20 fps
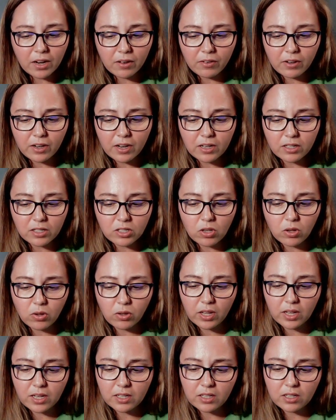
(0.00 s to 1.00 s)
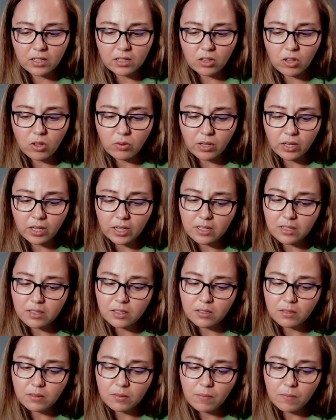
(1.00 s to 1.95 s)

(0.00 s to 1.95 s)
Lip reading: in his loneliness.